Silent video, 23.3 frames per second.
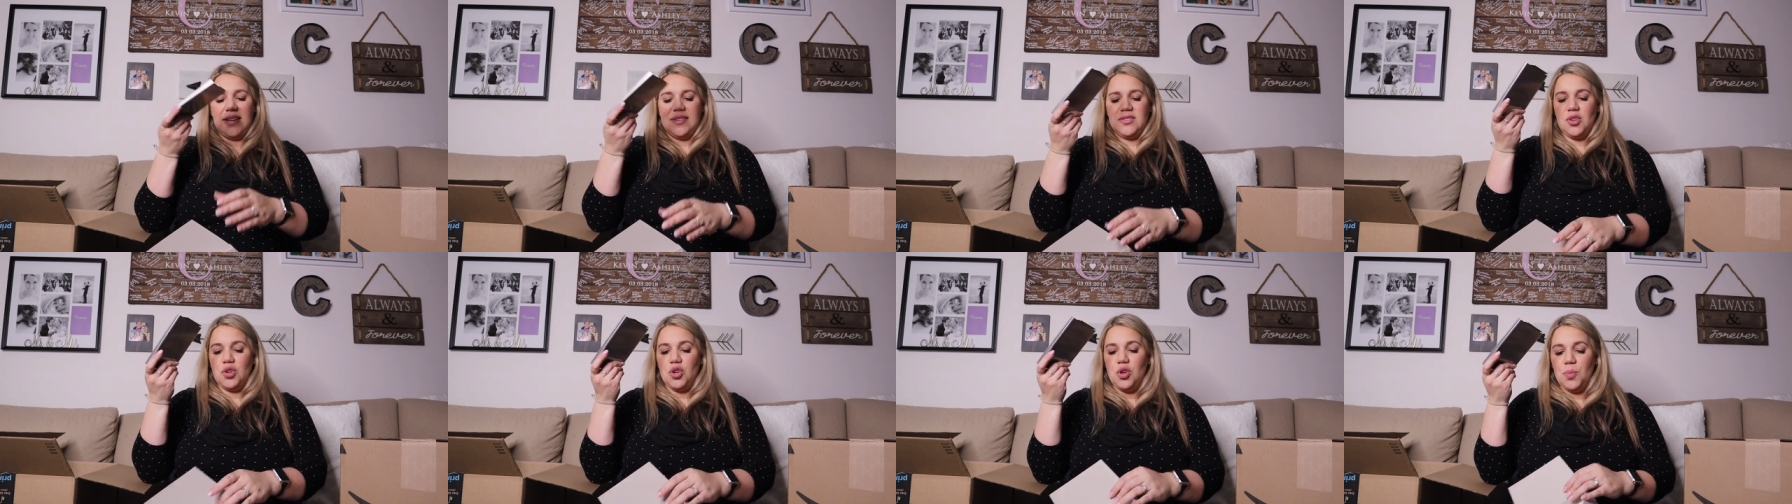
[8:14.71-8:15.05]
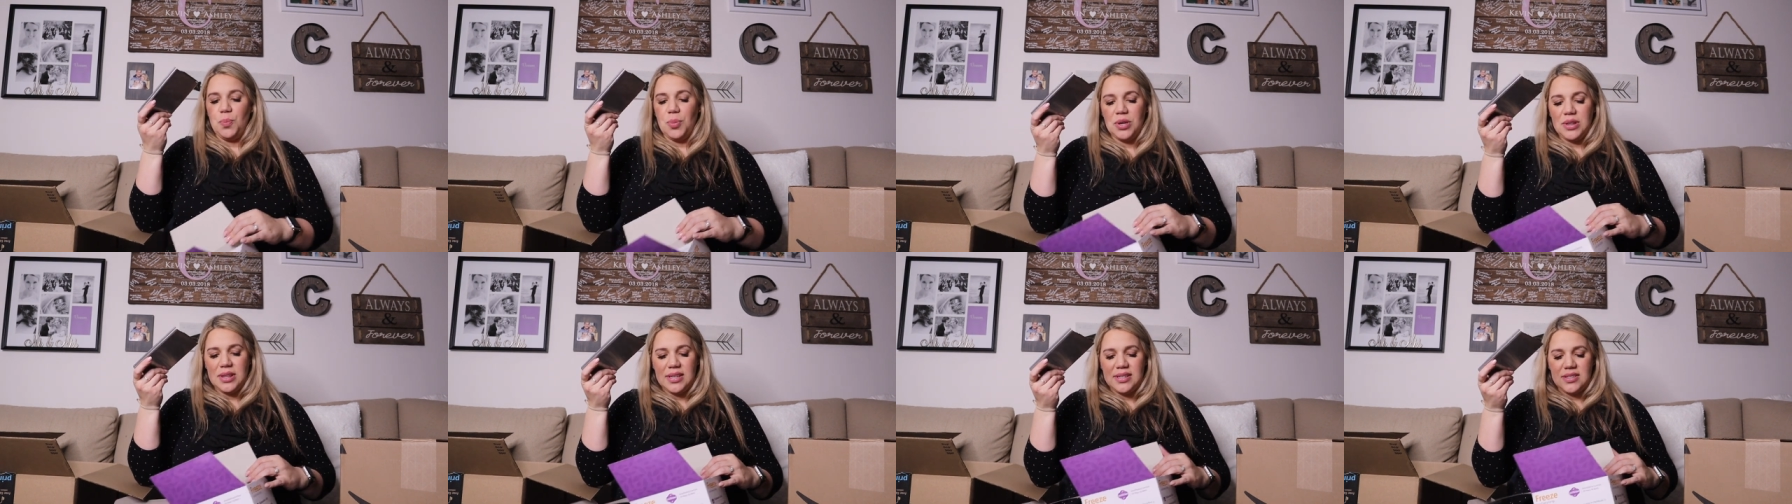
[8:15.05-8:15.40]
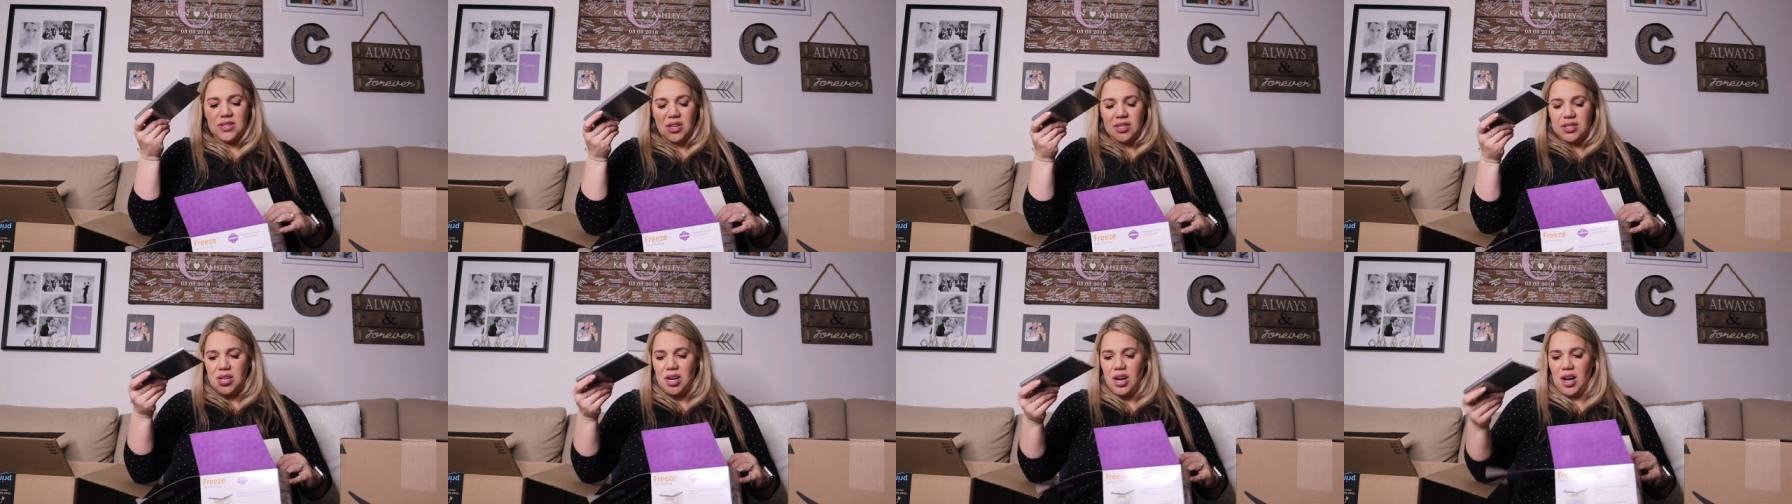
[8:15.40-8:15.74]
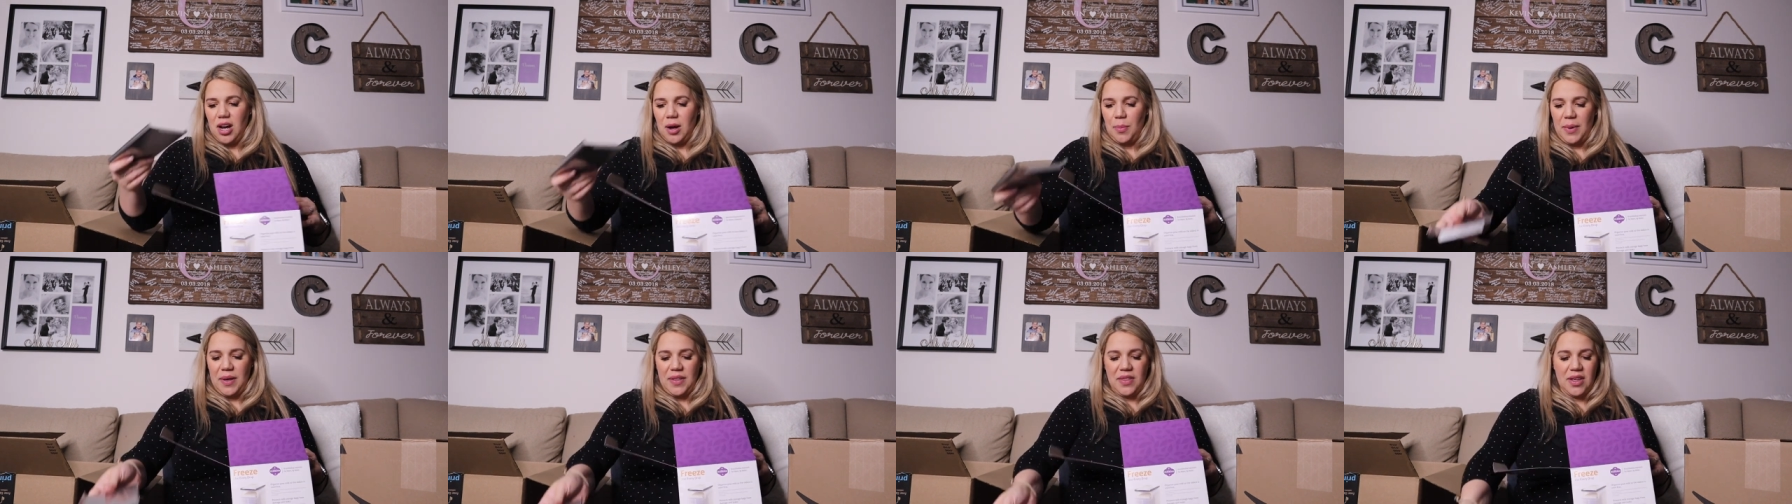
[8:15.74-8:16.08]
So you put this on
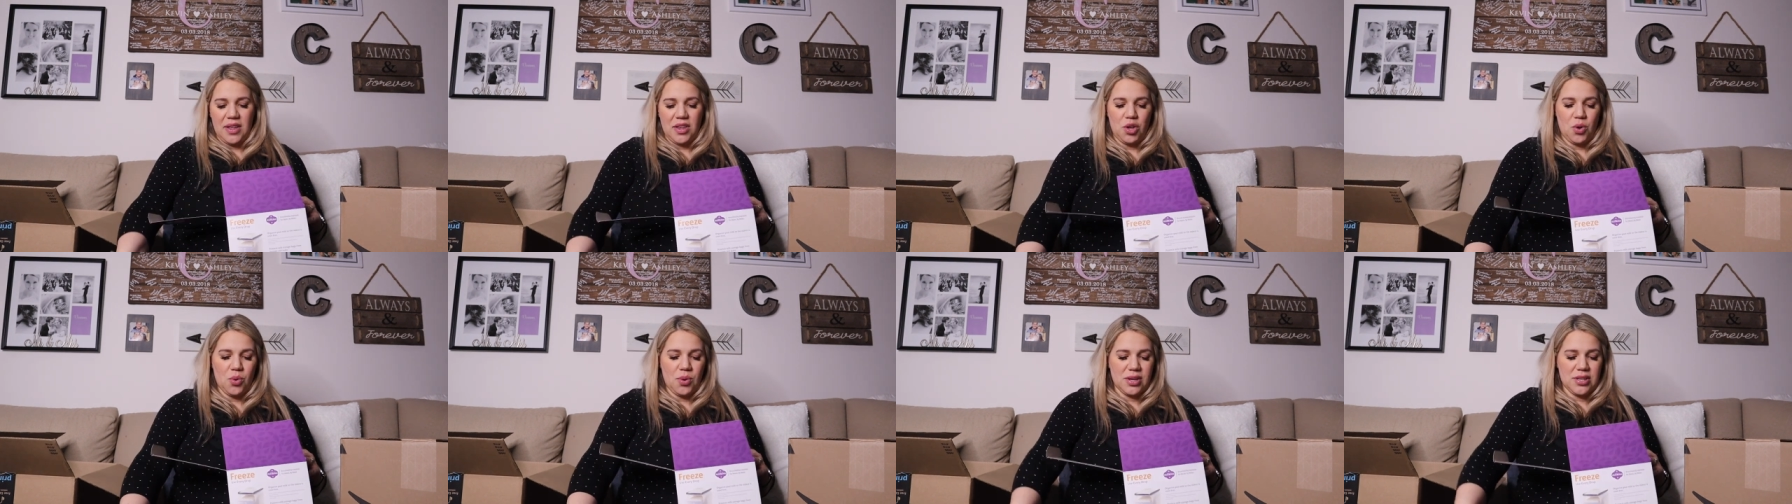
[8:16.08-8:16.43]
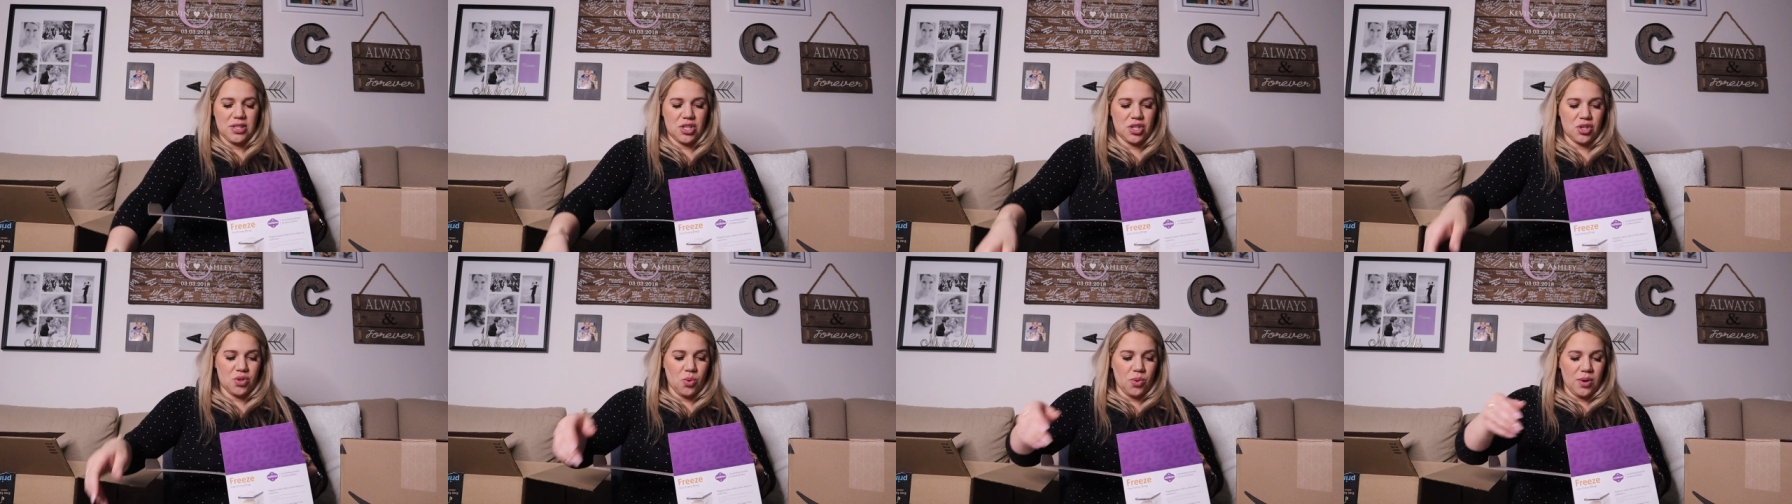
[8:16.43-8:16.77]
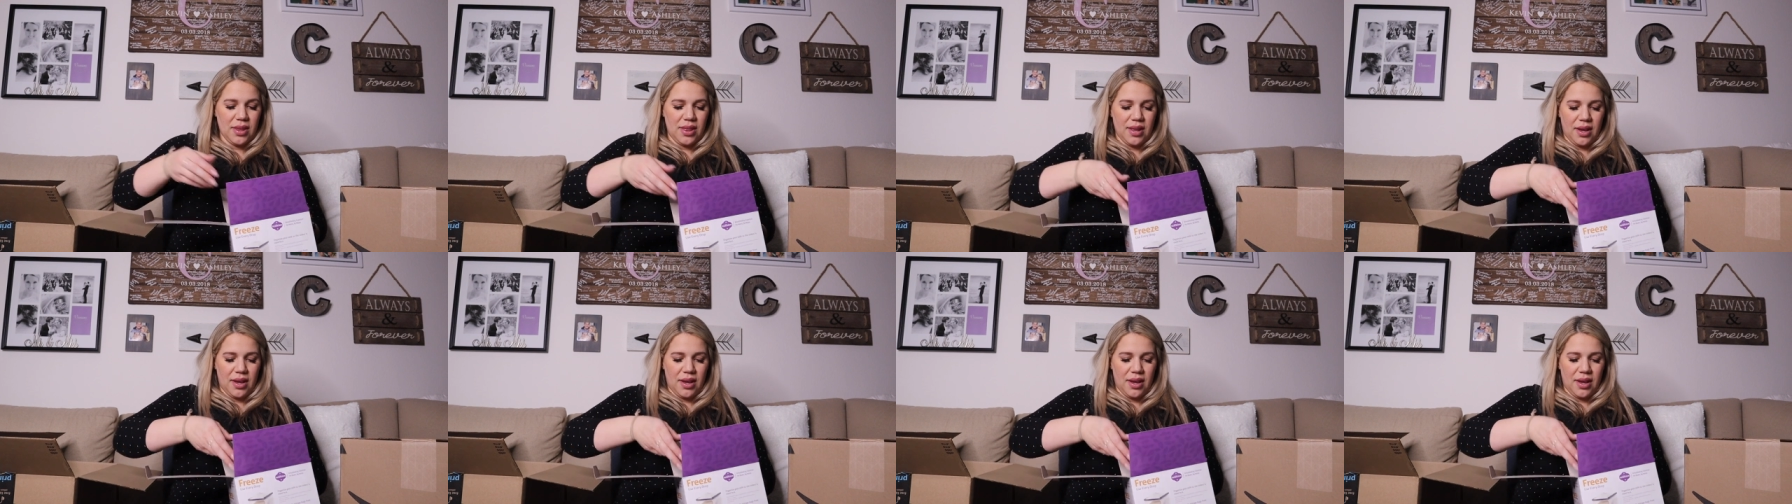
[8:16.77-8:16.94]
top and then you can store